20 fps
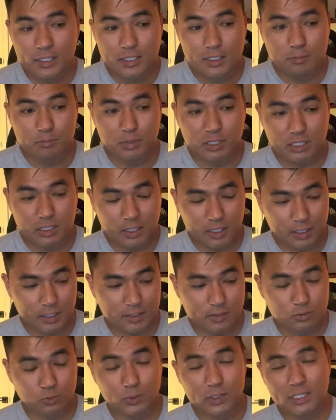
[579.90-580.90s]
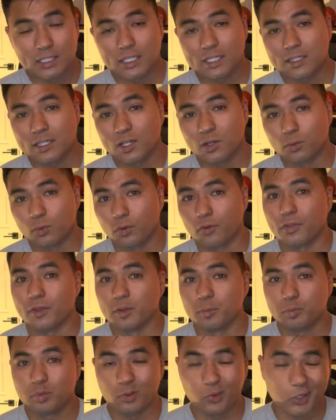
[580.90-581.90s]
Because we cannot order the
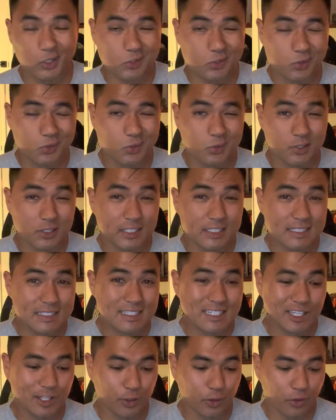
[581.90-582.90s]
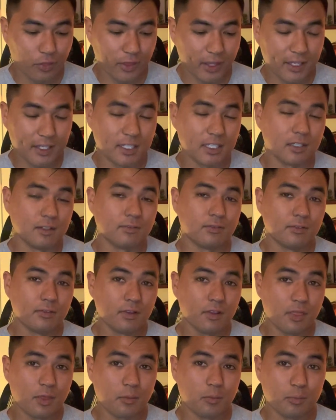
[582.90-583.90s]
appraisal until they give
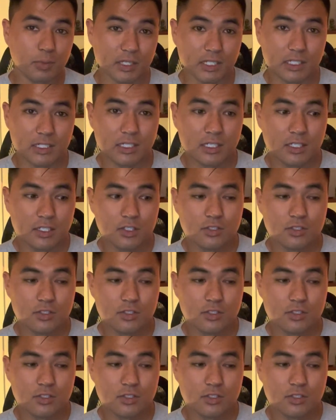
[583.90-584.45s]
the bid.